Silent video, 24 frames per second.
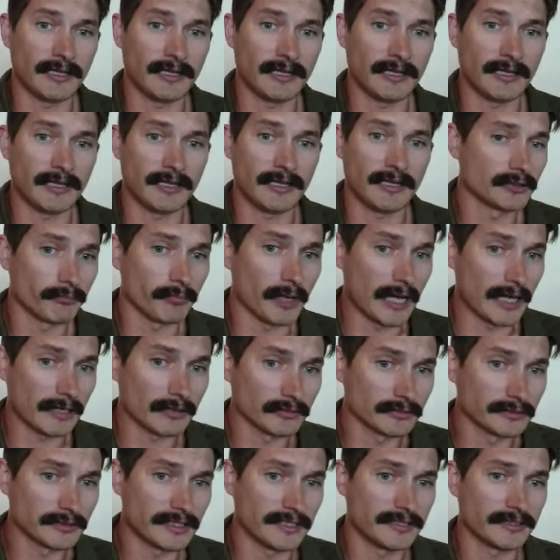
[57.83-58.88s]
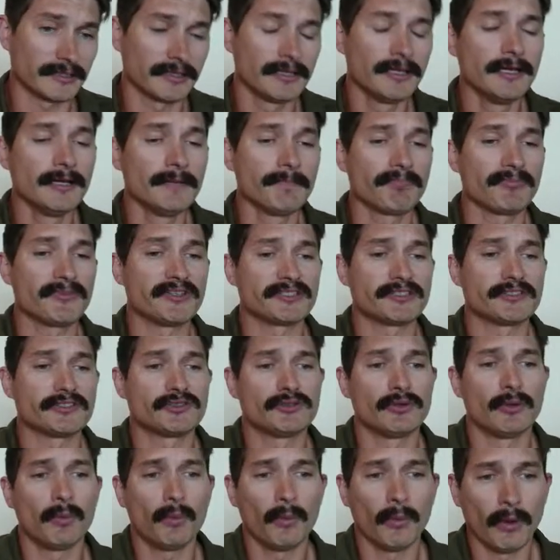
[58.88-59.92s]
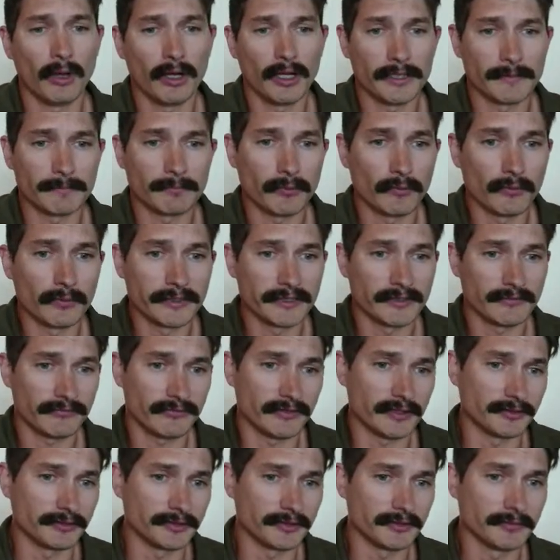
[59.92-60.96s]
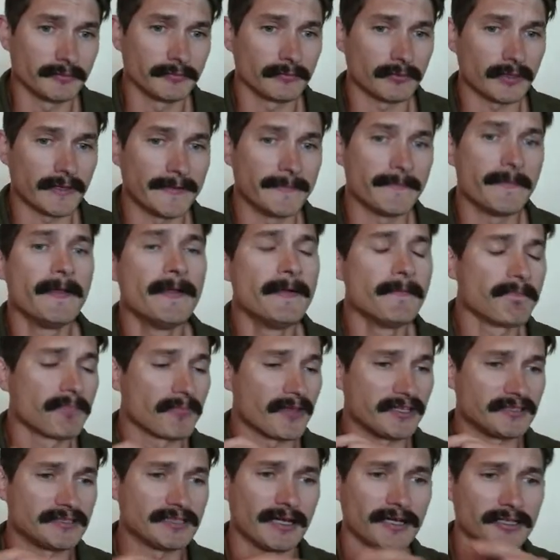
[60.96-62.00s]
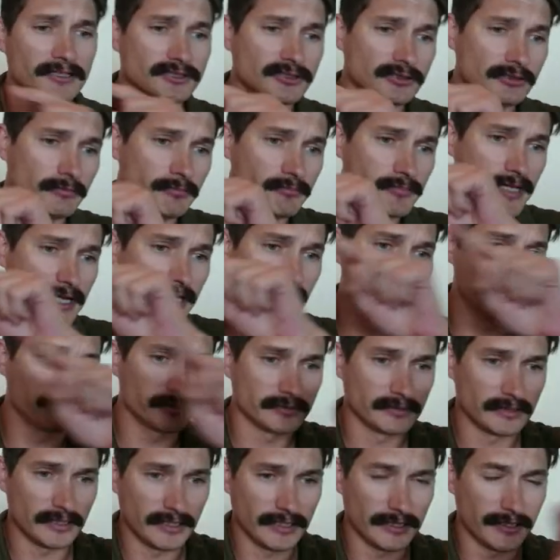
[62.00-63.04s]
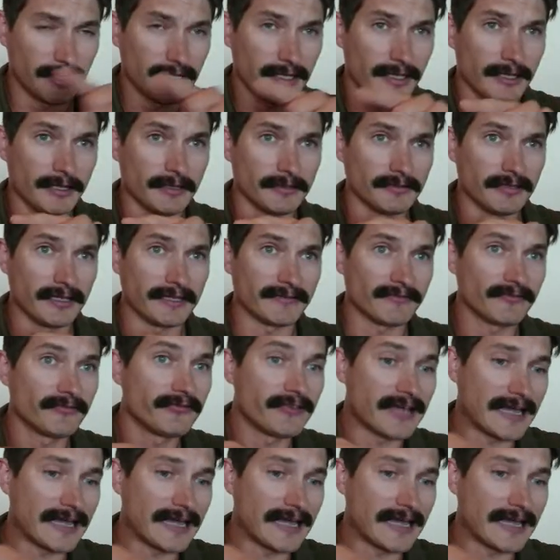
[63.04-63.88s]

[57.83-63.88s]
What is a growth bottleneck? Point of failure, right? I talked to you about like